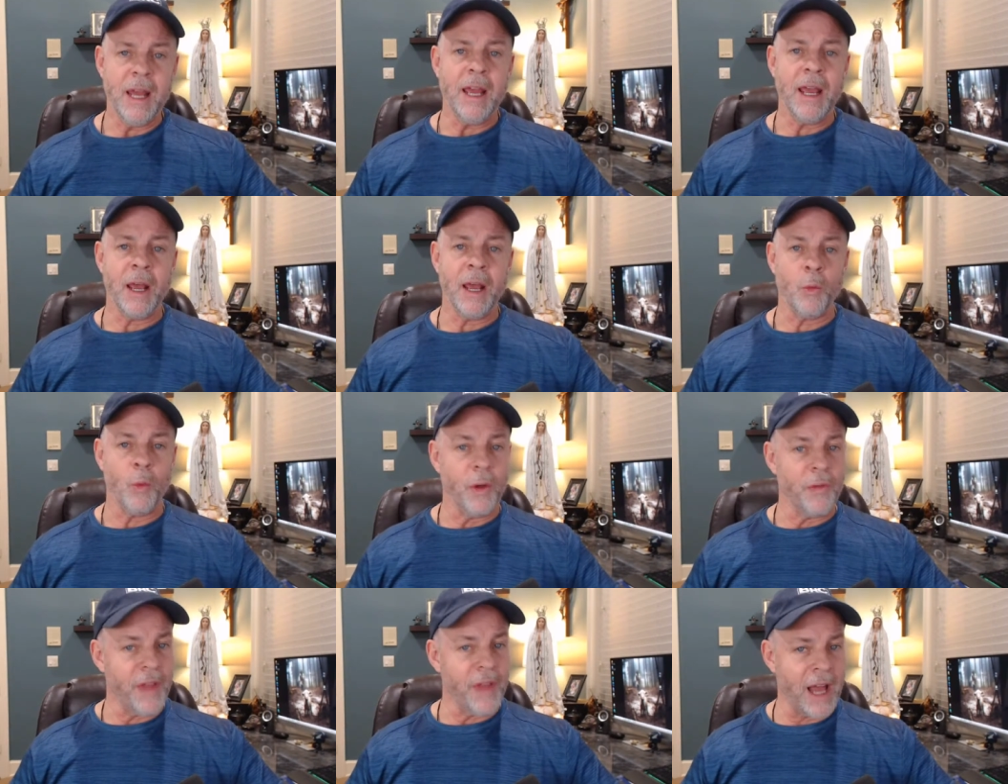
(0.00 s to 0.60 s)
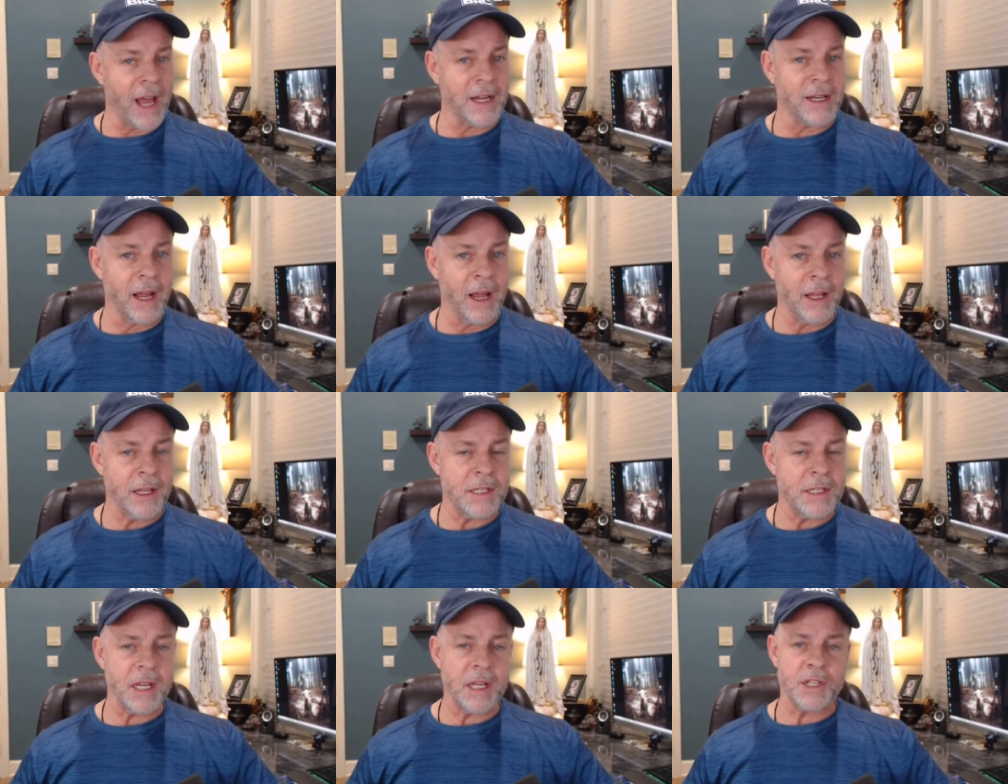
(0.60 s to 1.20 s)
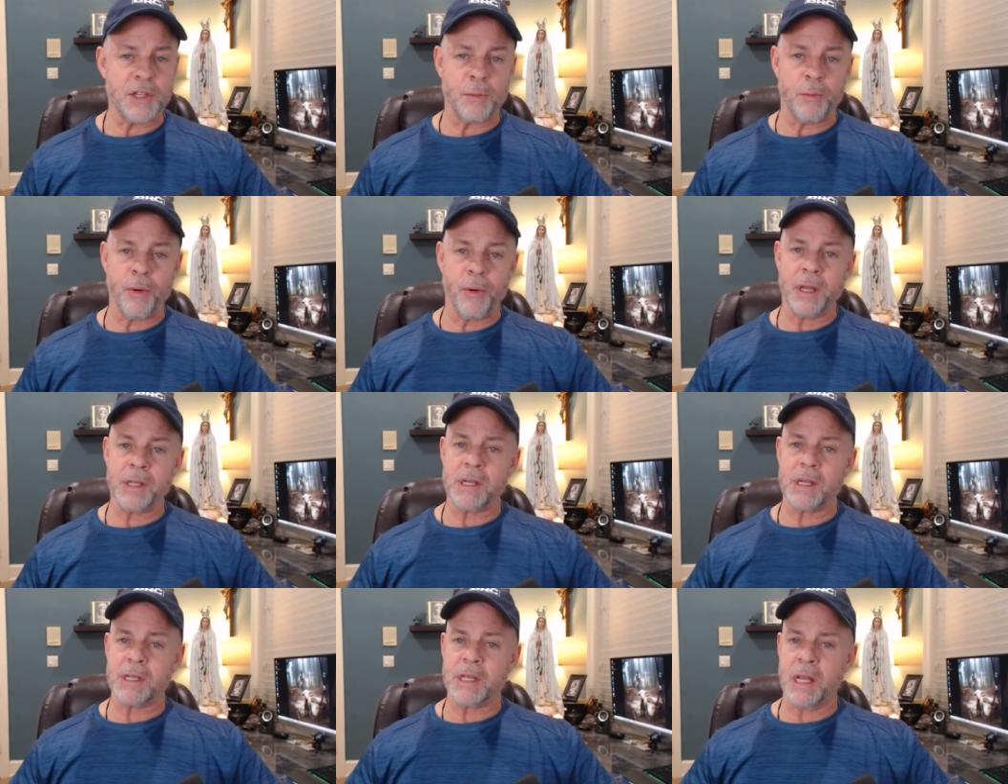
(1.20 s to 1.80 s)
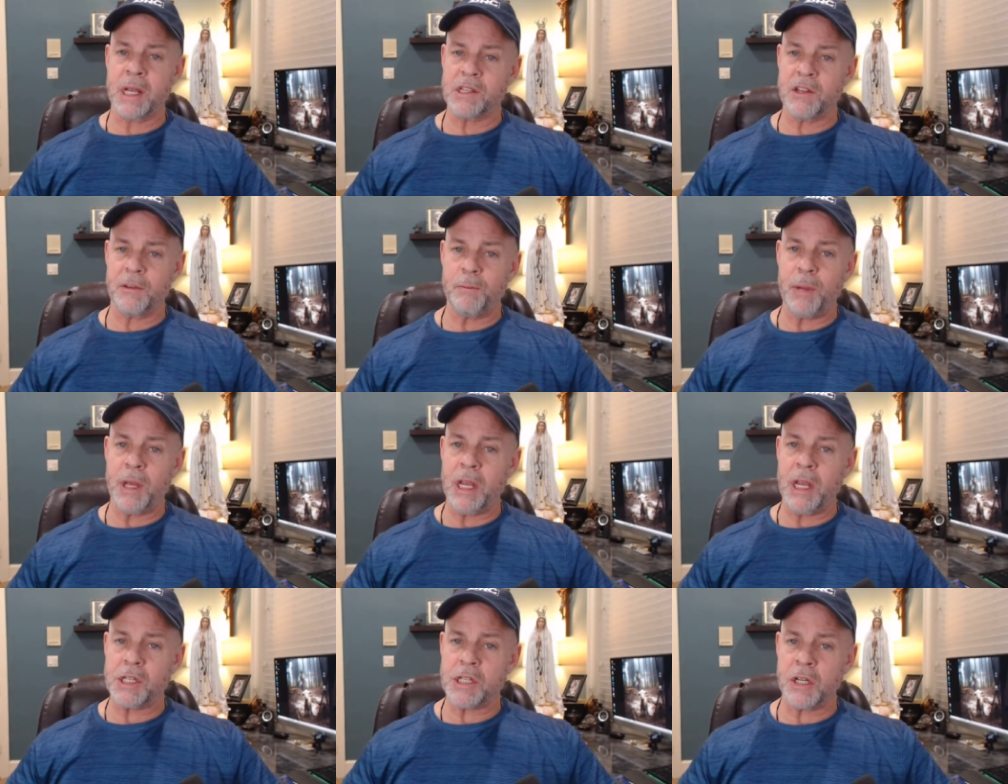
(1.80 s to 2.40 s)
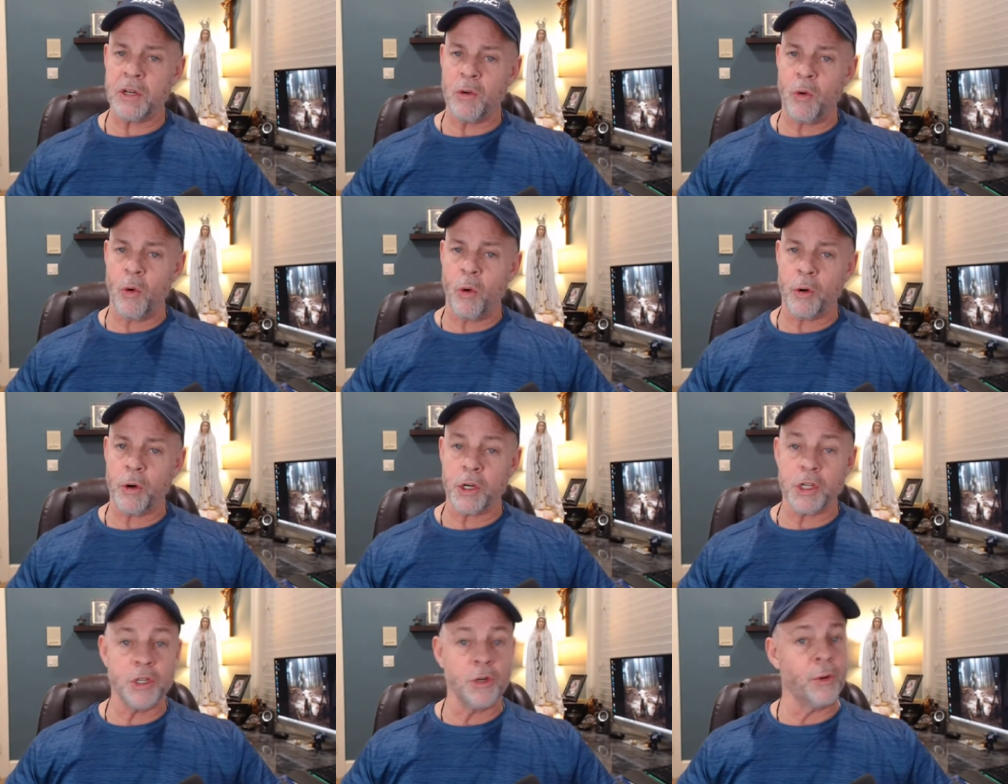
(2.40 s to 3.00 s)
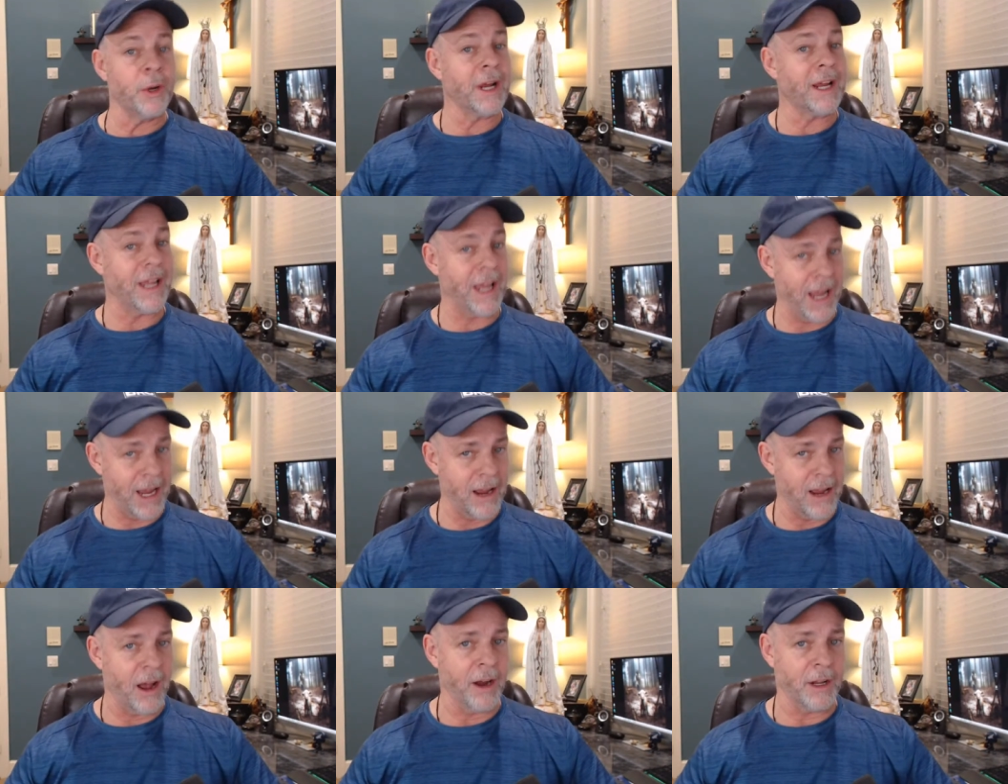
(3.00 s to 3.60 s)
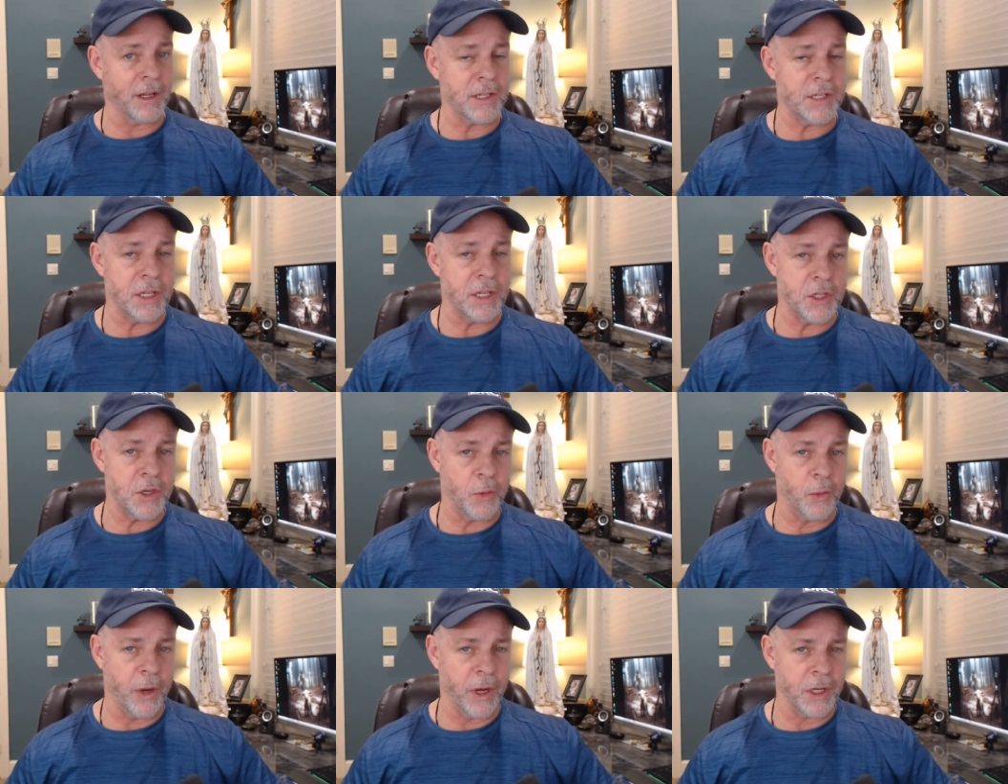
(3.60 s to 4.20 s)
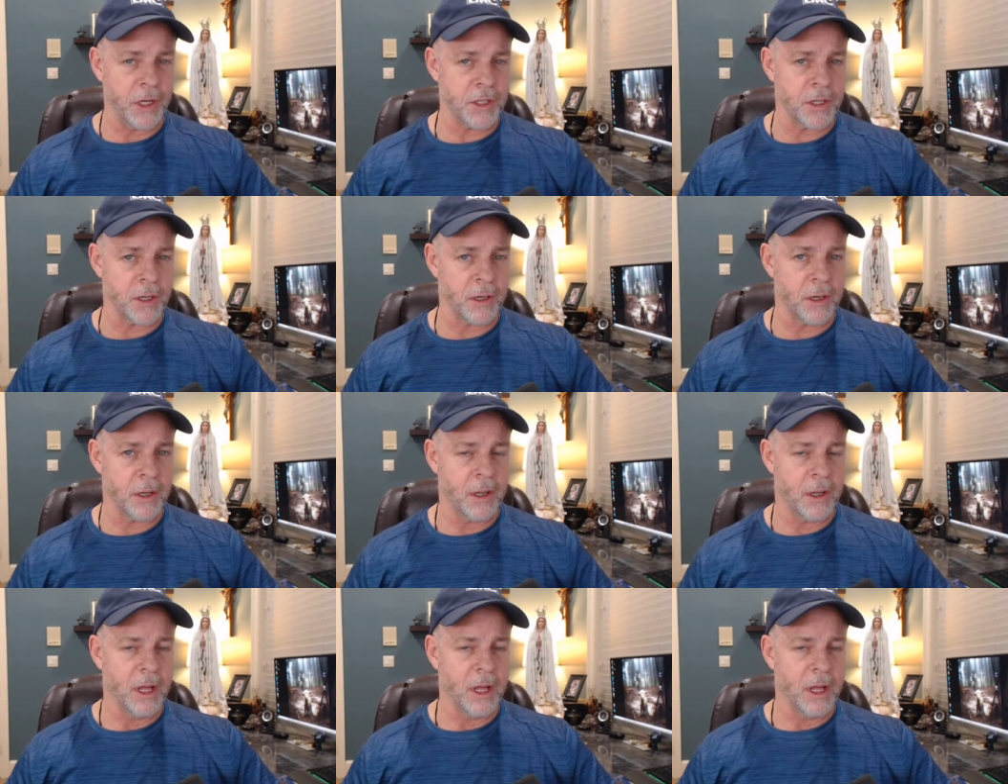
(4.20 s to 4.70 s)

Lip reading: And what that does is it brings a sense of peace and order to a chaotic situation.